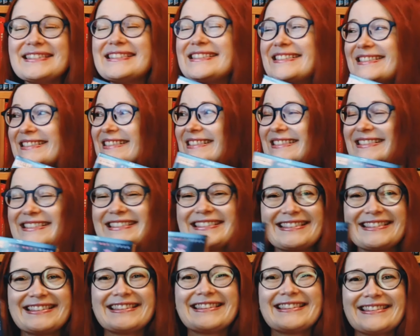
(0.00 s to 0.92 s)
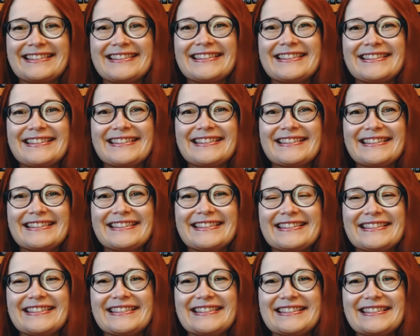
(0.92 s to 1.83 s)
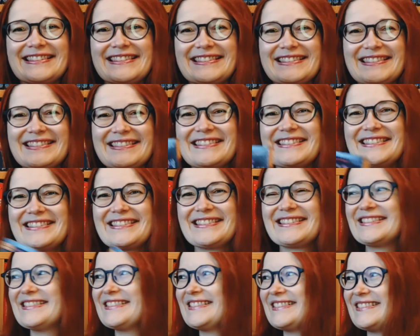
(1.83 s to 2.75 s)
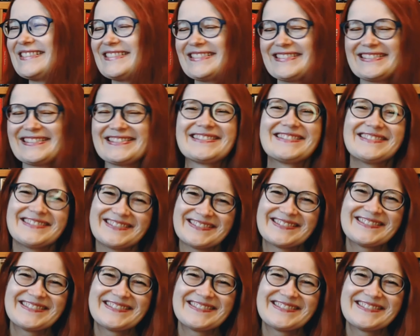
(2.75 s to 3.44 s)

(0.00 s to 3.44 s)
No words are spoken by the person on screen.